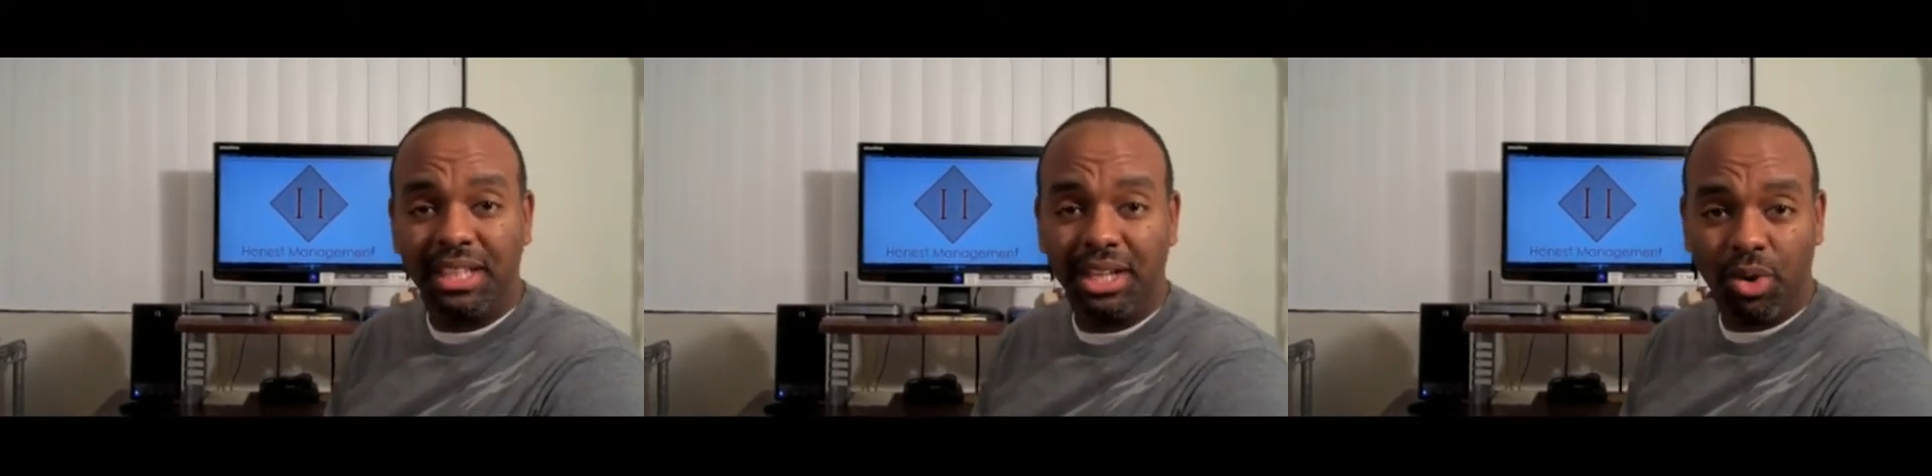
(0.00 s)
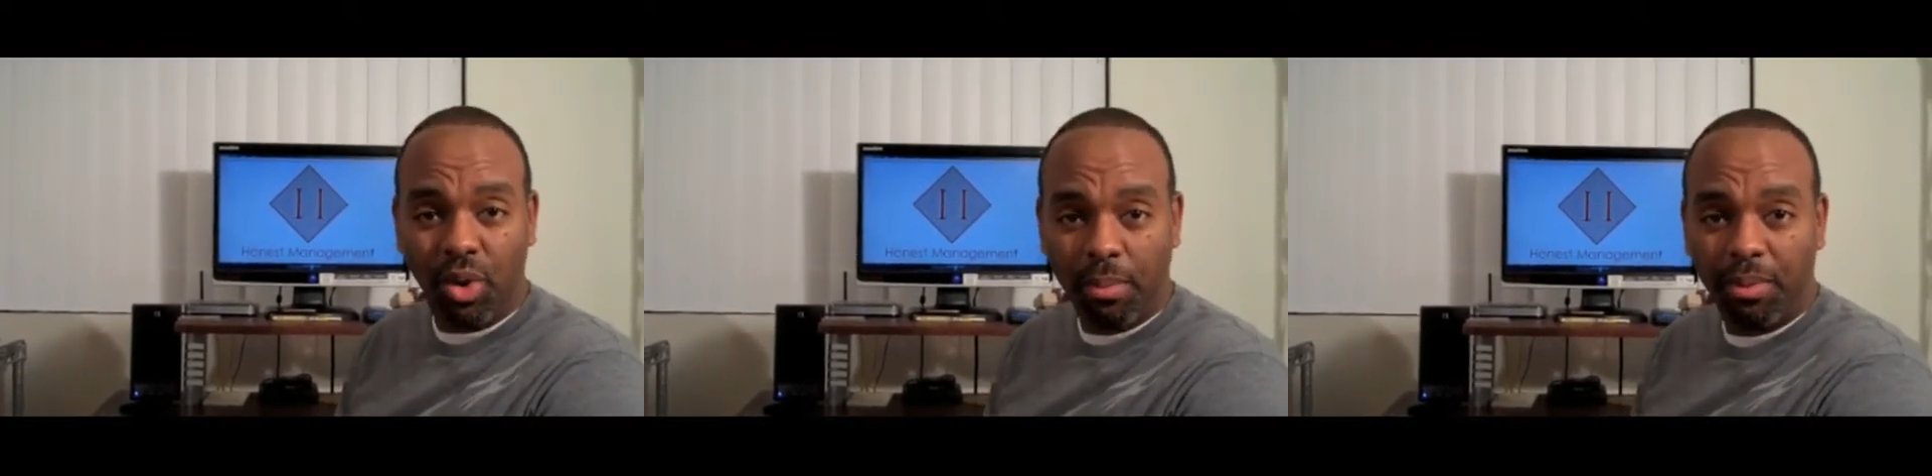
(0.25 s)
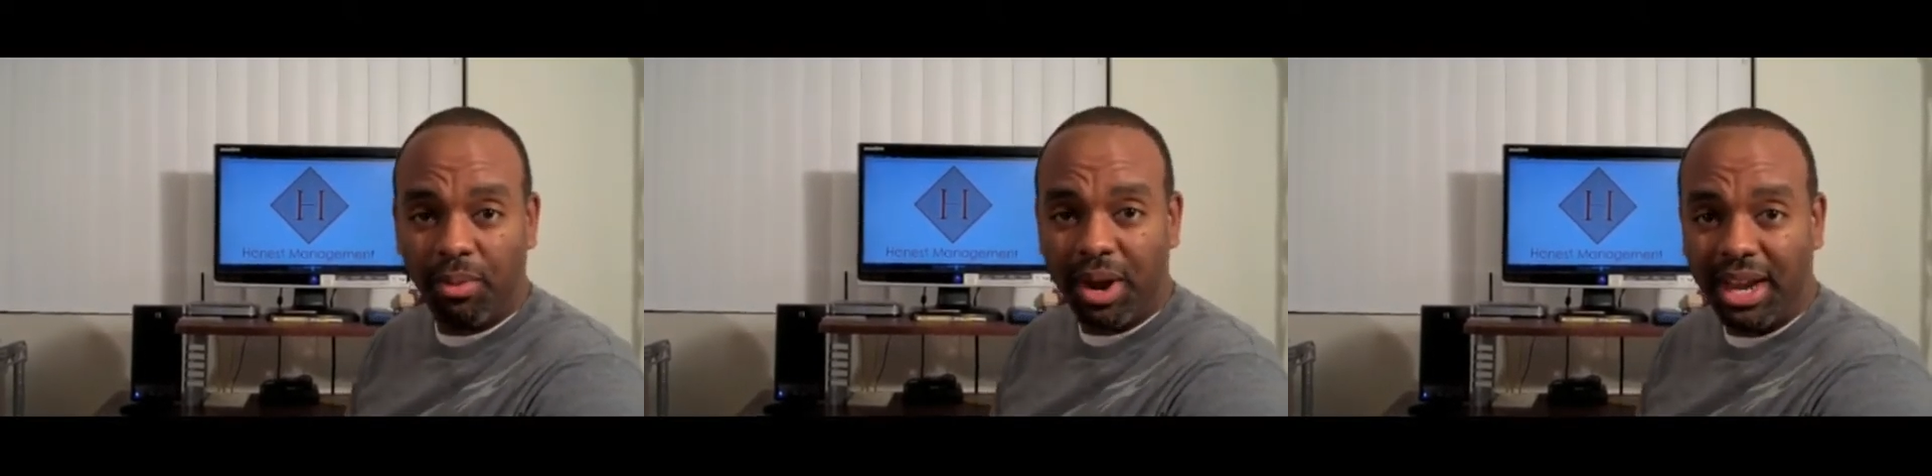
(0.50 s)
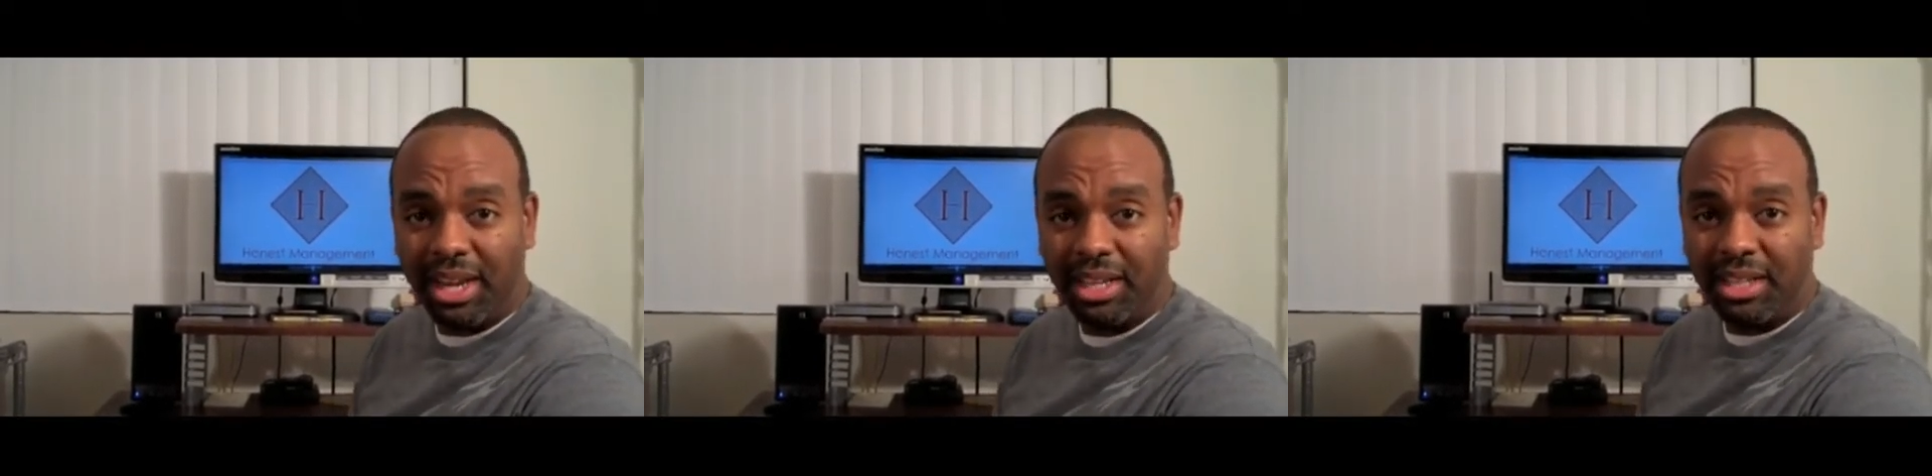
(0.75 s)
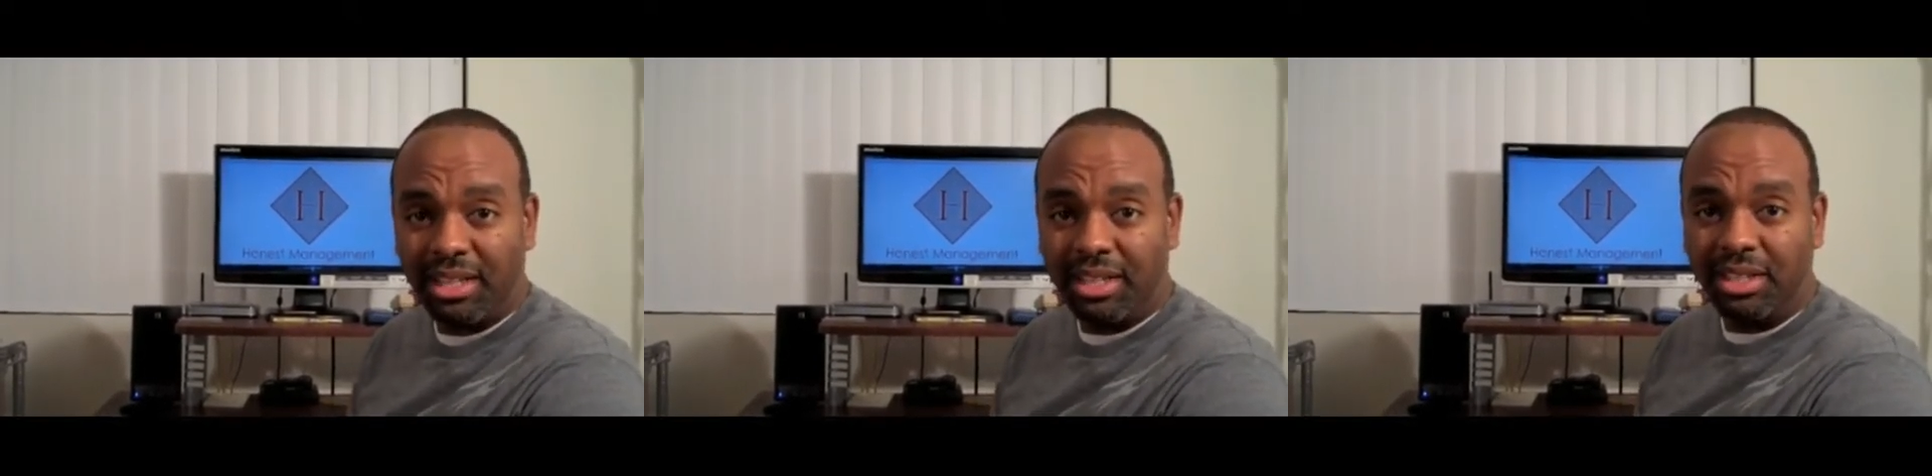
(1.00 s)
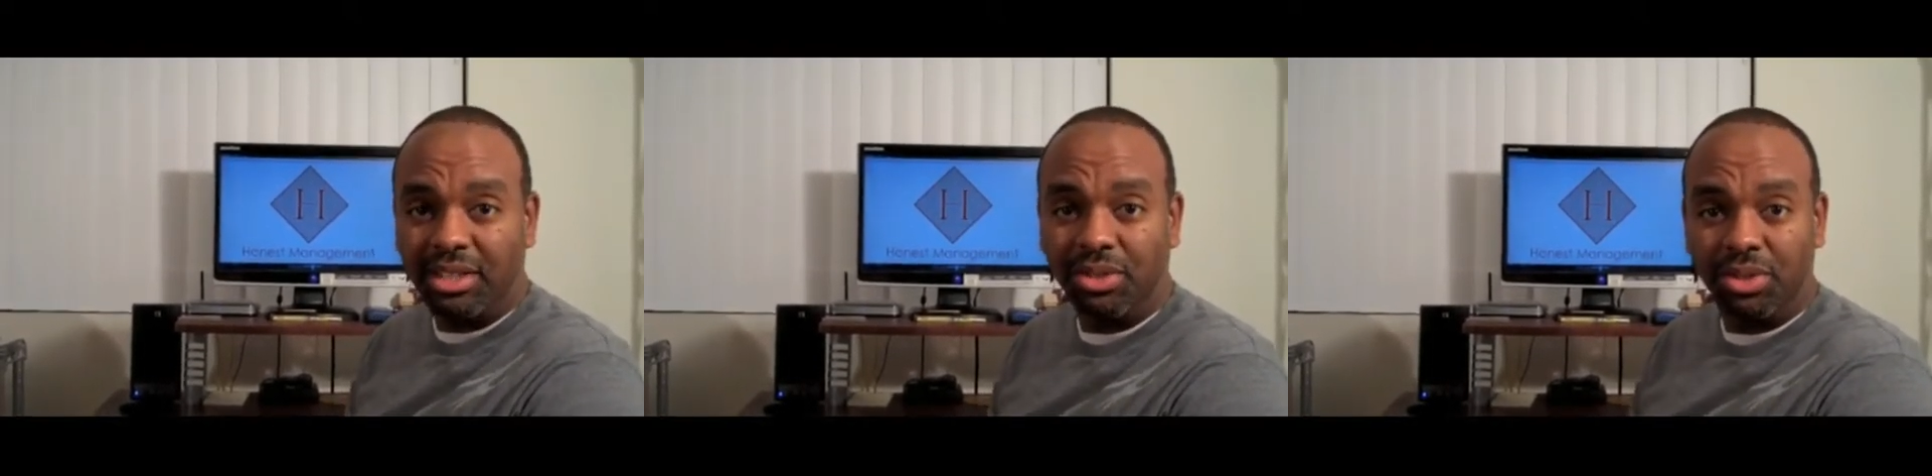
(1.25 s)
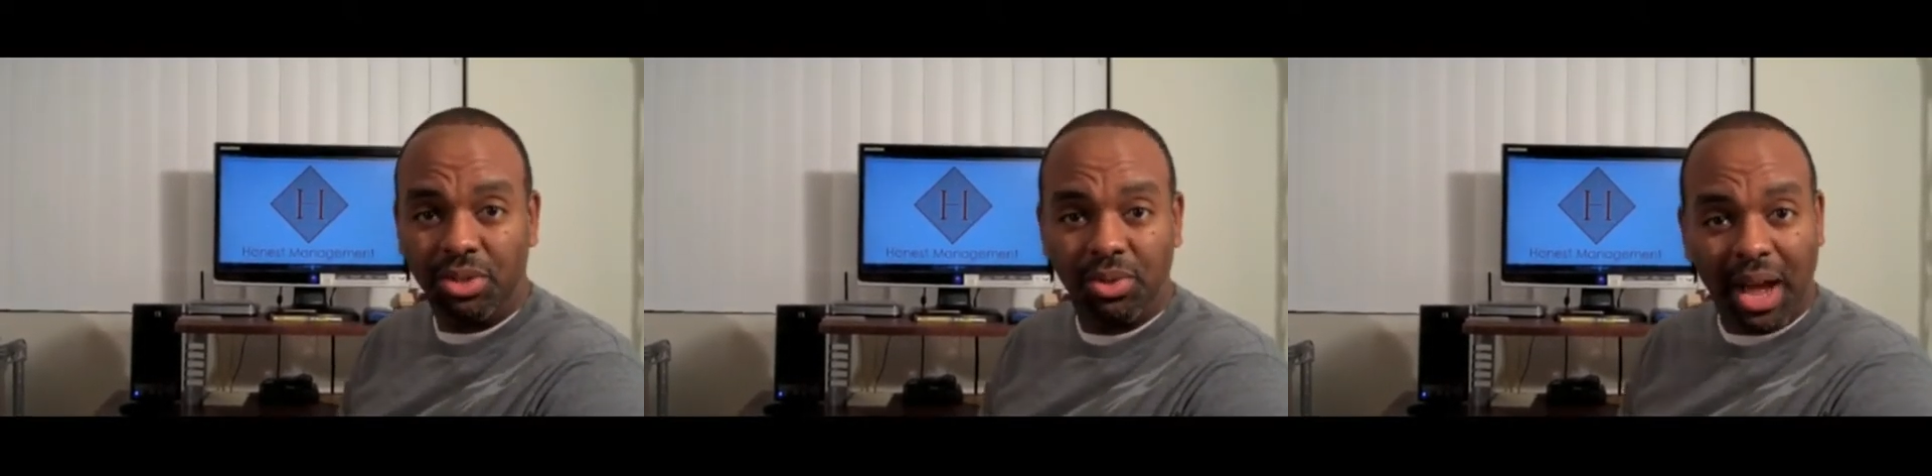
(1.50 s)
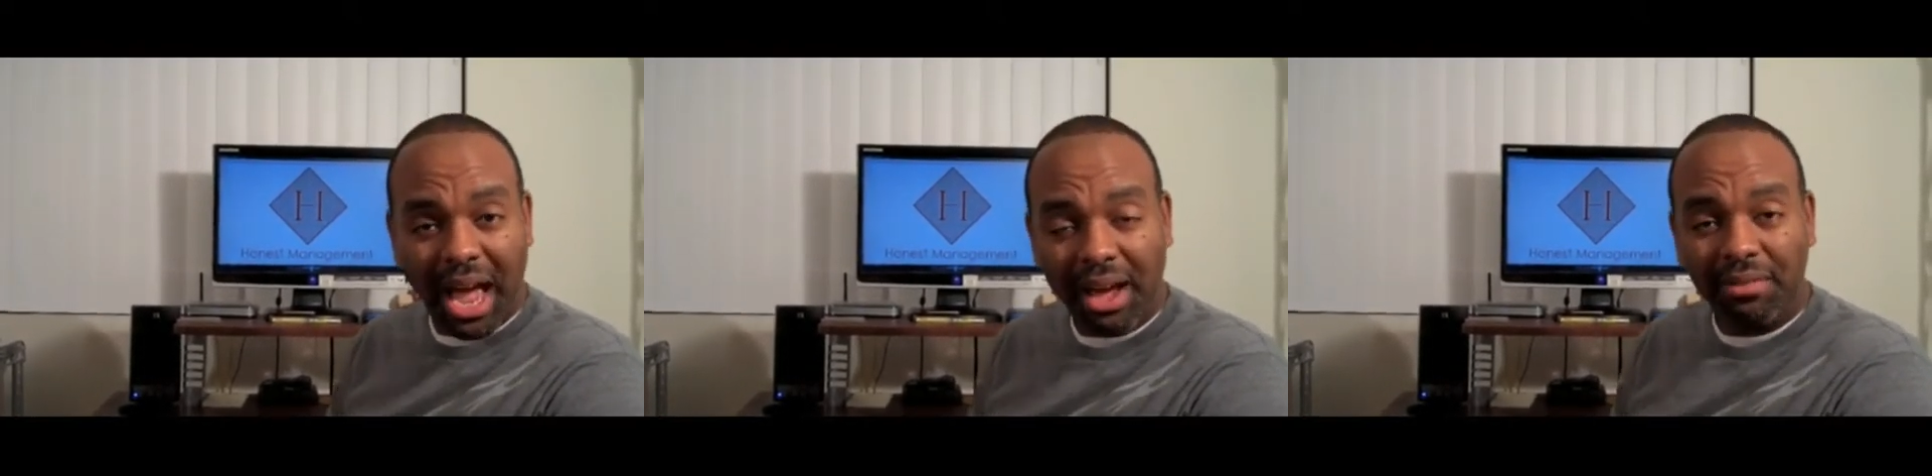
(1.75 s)
incorporate. You do
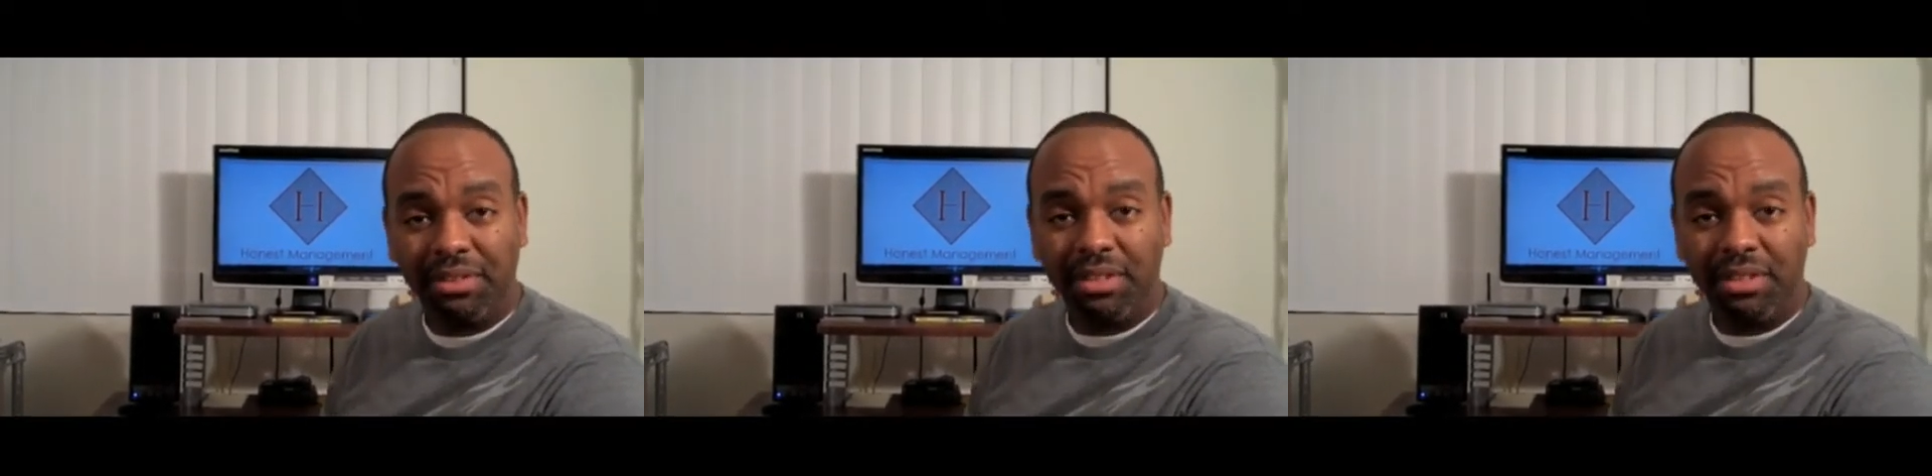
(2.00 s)
have